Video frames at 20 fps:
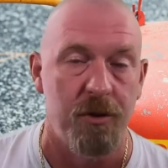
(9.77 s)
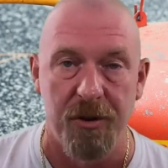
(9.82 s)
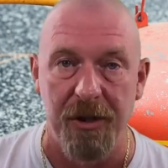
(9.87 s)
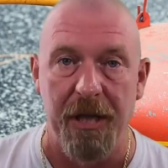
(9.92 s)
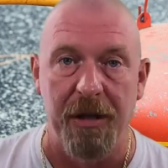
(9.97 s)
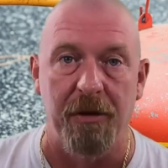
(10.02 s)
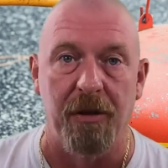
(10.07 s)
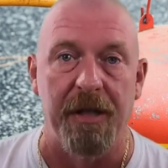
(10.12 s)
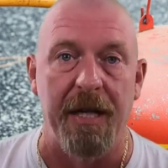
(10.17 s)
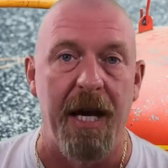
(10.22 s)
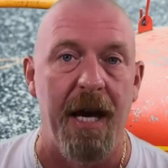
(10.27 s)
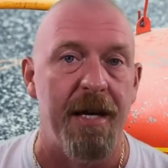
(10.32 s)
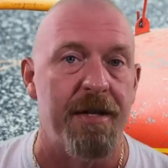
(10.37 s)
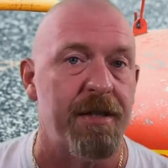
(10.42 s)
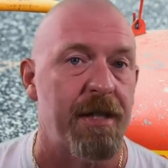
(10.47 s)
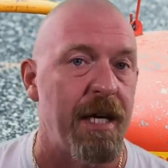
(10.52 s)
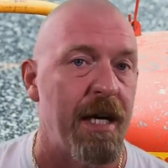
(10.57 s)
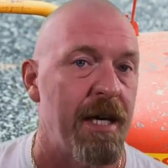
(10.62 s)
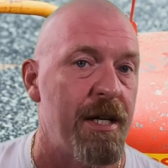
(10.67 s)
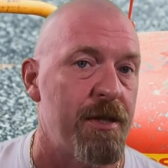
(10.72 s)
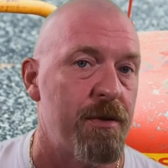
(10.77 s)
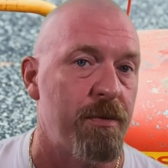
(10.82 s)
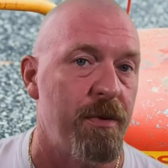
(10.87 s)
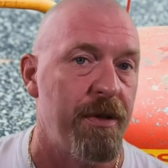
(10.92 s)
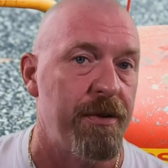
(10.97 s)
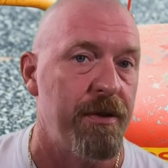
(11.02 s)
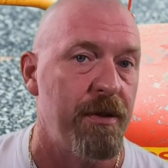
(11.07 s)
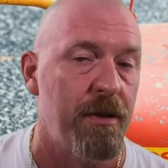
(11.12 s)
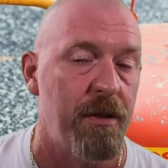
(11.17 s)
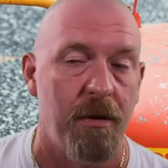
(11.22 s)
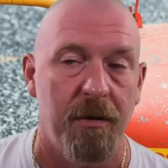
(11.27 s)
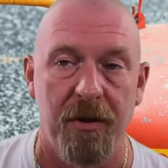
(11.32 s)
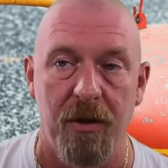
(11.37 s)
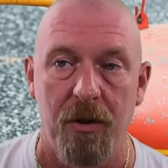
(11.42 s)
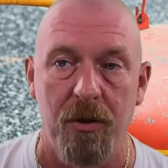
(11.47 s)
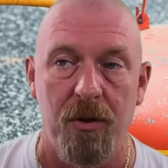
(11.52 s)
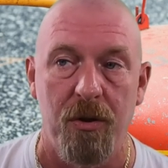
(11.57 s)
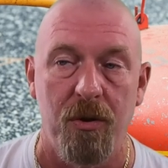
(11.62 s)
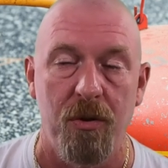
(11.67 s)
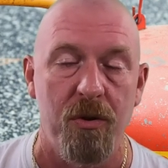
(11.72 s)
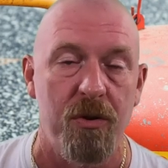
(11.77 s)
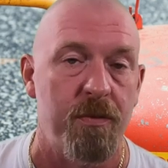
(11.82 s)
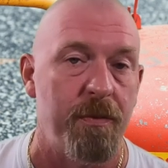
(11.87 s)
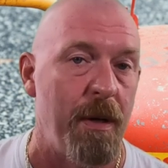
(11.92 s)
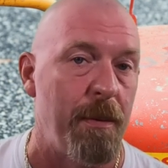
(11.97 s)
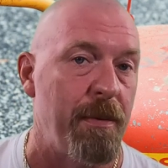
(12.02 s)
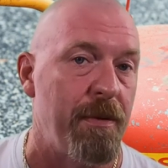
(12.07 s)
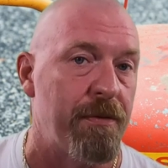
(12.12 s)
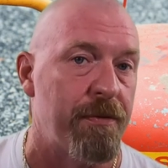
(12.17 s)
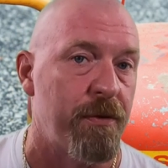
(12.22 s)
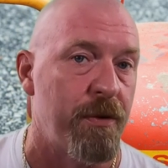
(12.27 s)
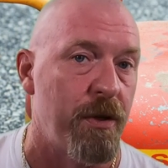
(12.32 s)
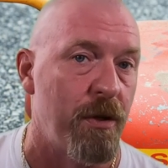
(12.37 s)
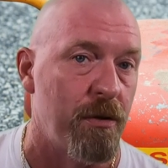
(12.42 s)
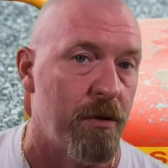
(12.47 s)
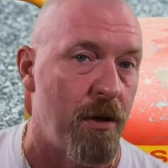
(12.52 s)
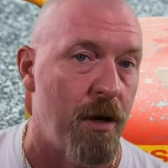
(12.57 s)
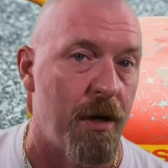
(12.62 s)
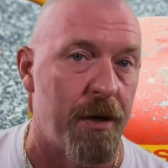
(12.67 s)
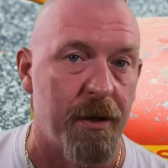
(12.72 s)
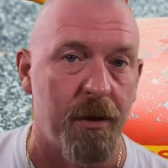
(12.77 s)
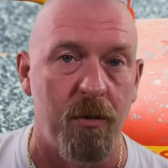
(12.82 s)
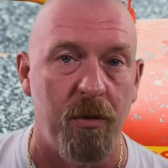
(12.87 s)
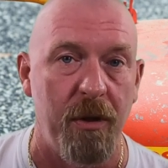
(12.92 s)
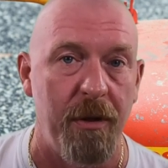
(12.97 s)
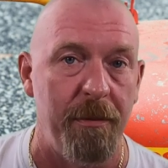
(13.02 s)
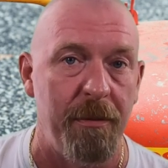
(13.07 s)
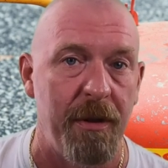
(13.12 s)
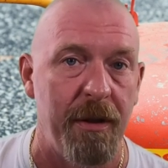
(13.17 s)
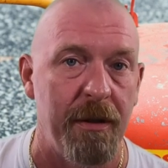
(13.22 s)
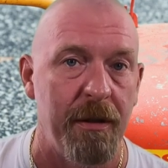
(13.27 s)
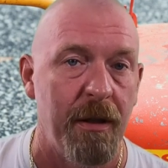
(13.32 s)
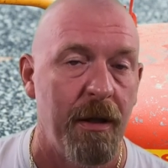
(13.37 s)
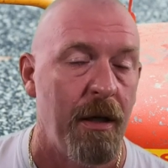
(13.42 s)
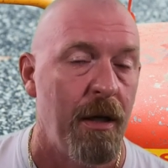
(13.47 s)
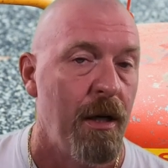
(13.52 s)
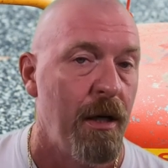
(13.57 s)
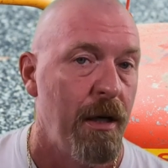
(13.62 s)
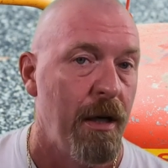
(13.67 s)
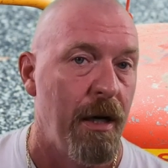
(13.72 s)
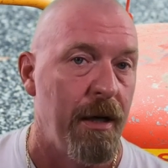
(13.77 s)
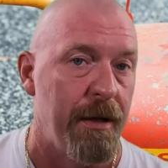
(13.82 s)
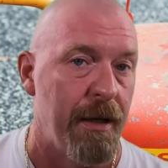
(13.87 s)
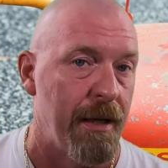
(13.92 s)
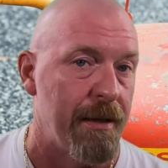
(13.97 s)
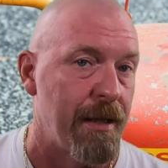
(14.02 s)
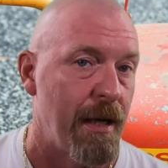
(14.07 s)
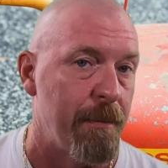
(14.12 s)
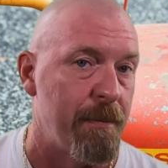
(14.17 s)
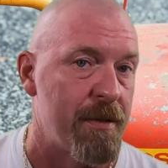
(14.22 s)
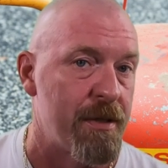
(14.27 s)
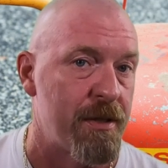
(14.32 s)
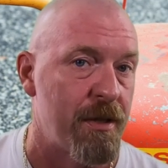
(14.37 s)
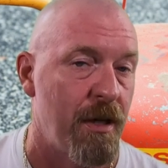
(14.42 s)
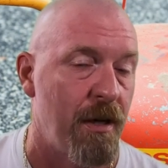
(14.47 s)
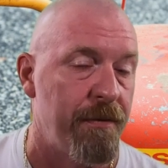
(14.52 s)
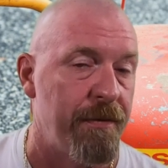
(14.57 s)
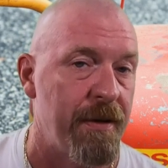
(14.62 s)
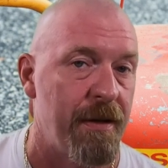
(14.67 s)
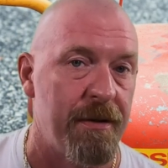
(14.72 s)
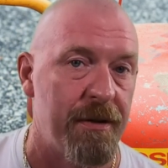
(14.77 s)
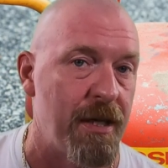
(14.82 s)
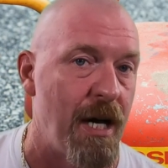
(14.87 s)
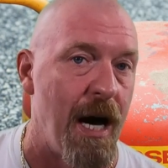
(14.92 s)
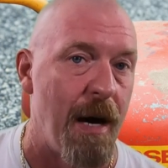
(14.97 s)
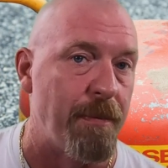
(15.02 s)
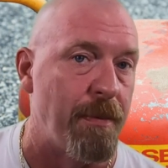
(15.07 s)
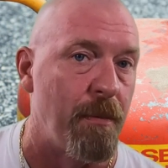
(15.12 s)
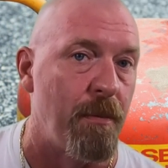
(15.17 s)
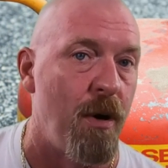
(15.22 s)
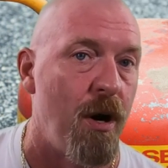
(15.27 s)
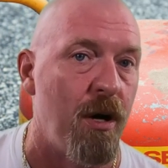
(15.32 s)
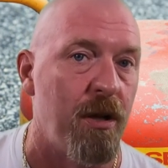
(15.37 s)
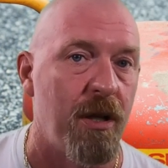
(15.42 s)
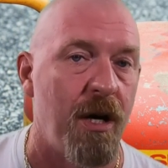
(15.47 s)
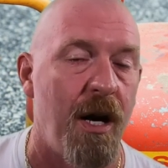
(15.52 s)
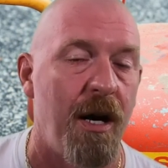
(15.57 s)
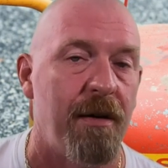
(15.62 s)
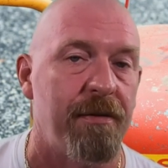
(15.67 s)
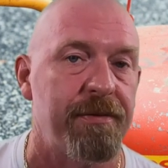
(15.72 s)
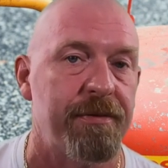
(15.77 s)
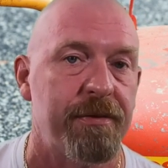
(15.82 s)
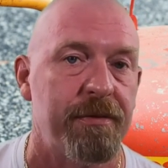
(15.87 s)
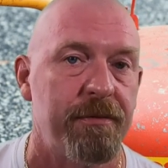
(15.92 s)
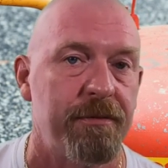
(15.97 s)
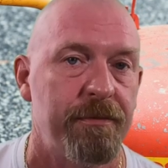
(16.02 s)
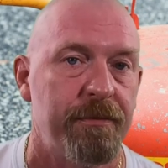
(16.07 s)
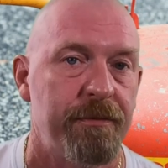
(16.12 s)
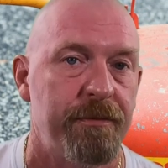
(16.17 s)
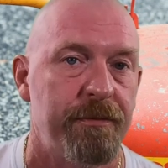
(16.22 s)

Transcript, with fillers: you take your gas cans with you that you use maybe for your lawn equipment and that type of stuff and top them all off?